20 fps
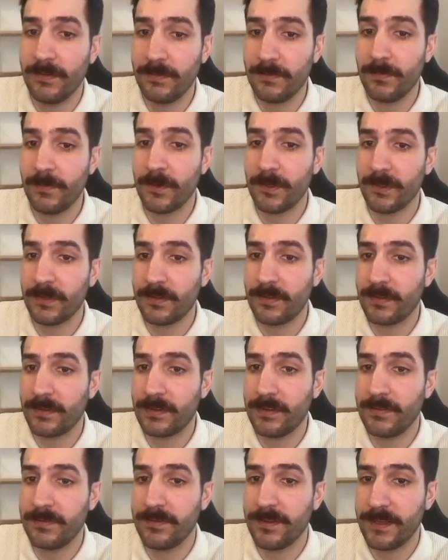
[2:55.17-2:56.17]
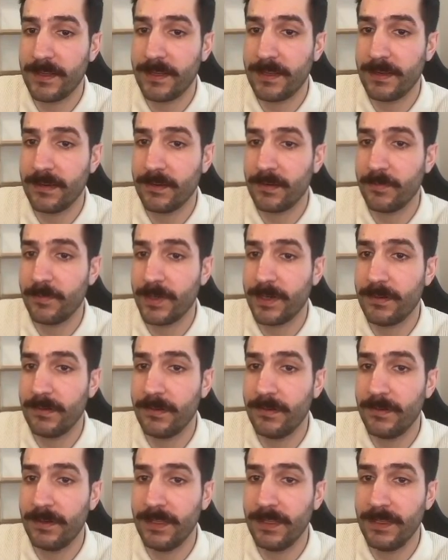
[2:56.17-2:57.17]
what the FEDn
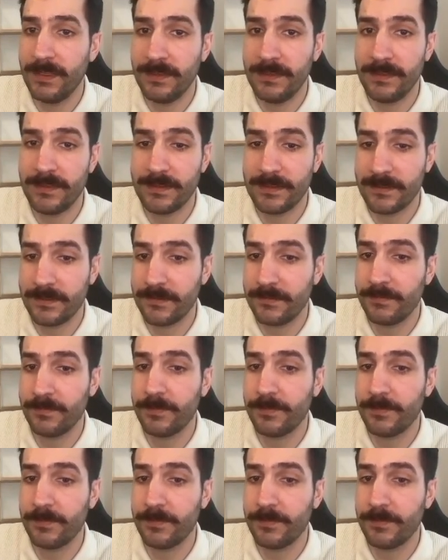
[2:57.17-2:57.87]
combiner needs.